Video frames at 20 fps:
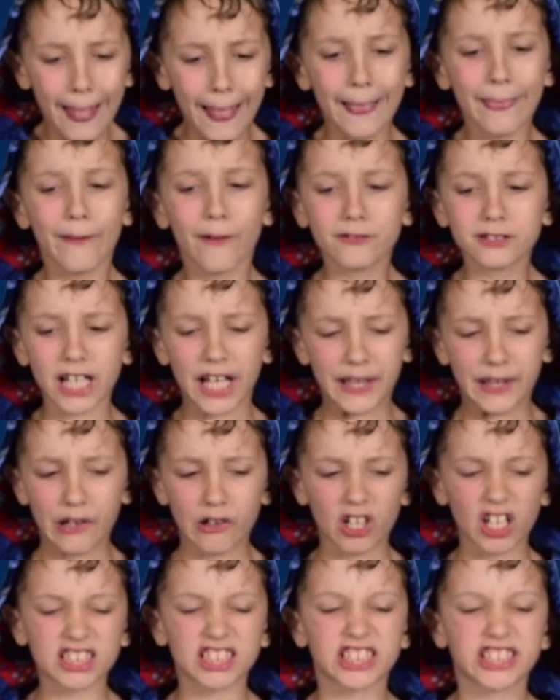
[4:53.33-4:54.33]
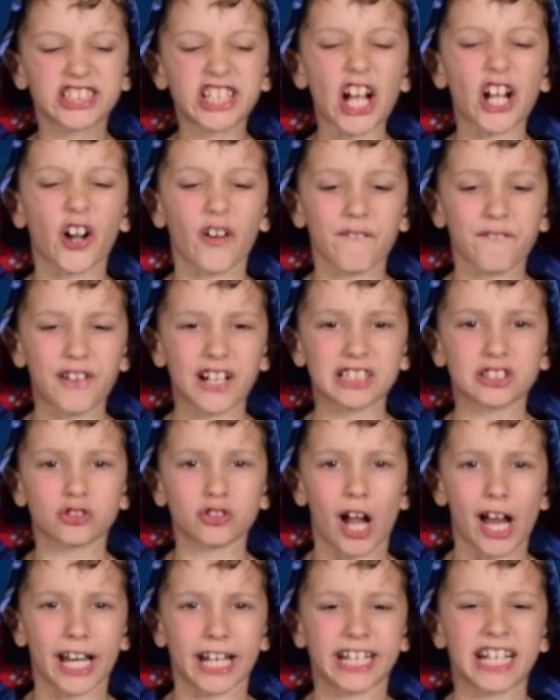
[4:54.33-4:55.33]
It looks like they're a sucker fish
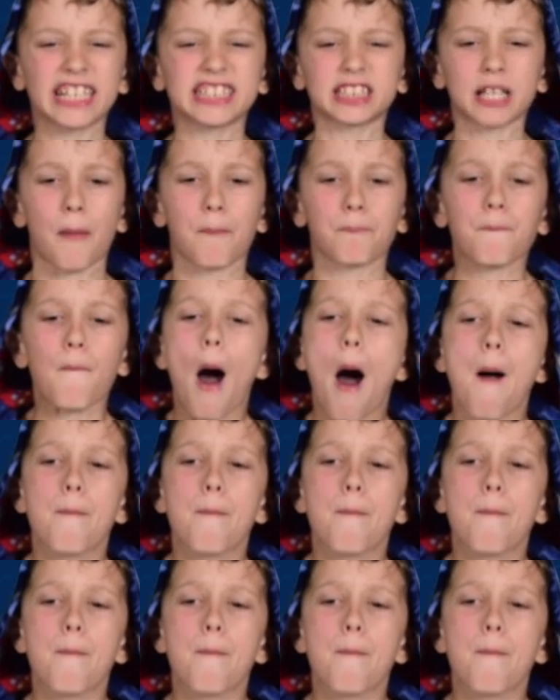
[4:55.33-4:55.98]
trying to kiss them.